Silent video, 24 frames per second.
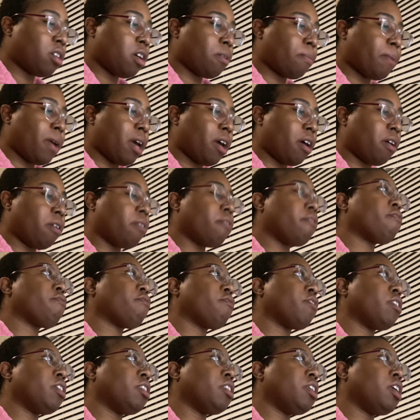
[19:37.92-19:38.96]
about
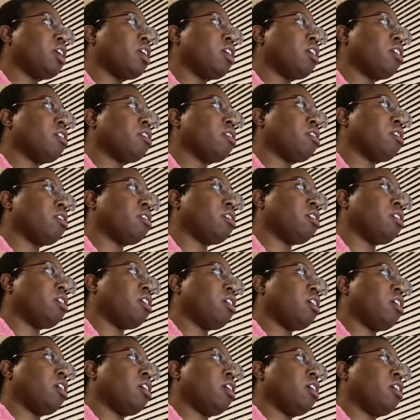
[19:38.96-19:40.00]
Freelee,
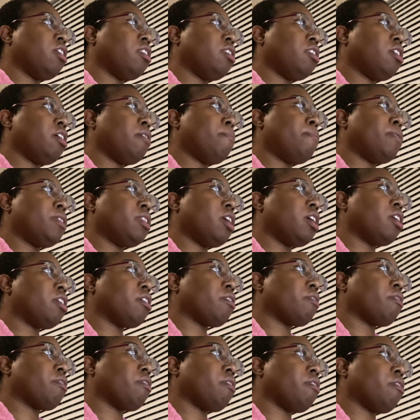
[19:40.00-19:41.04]
the banana
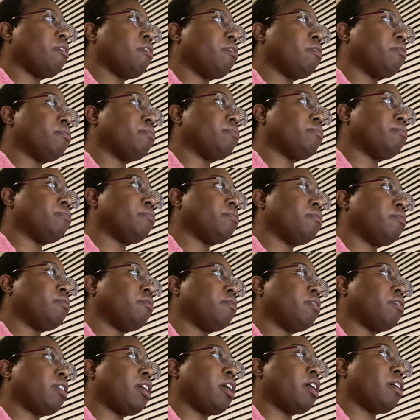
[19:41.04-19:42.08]
girl.
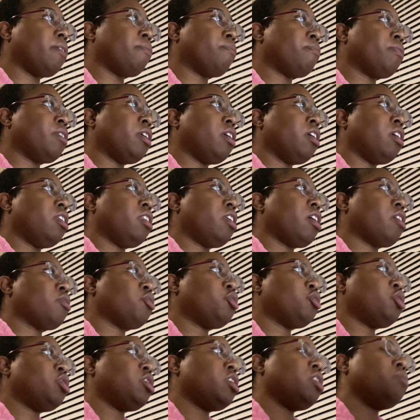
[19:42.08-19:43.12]
Okay. Now,
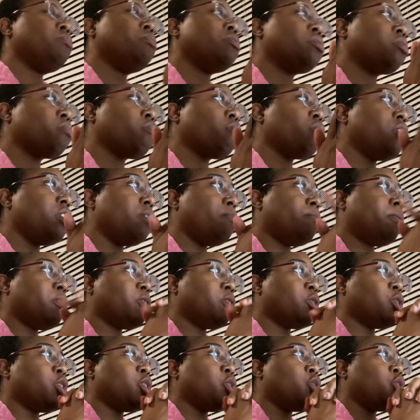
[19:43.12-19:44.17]
she was really
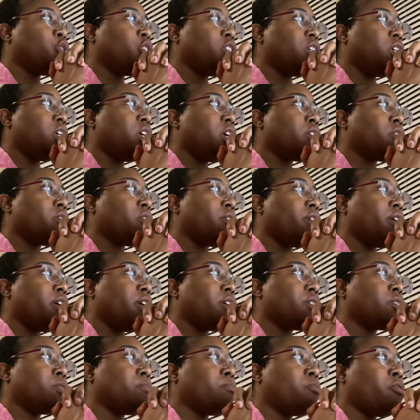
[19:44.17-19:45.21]
pushing. She and her
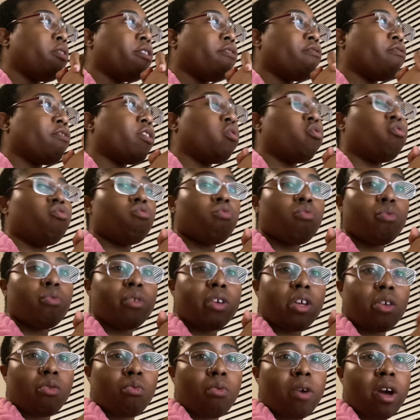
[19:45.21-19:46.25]
ex-boyfriend,
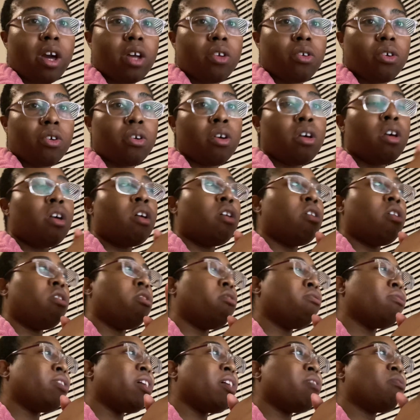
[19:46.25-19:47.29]
Durian Ryder,
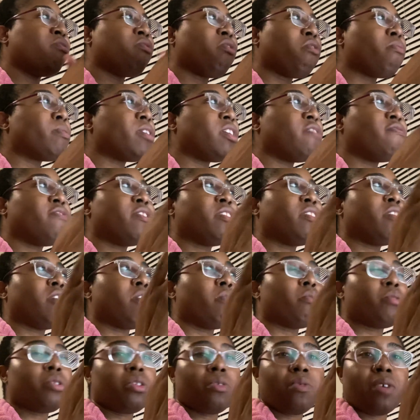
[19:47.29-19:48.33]
who now nobody even
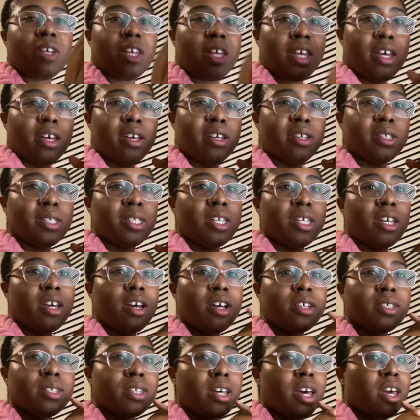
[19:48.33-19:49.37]
knows who he is. He
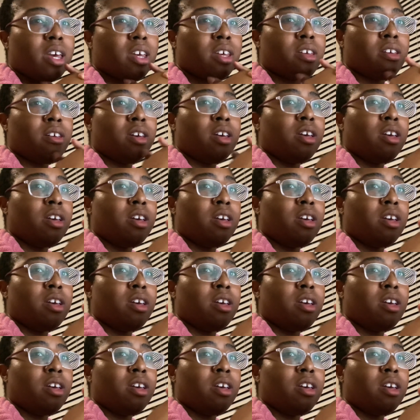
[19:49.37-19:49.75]
has like,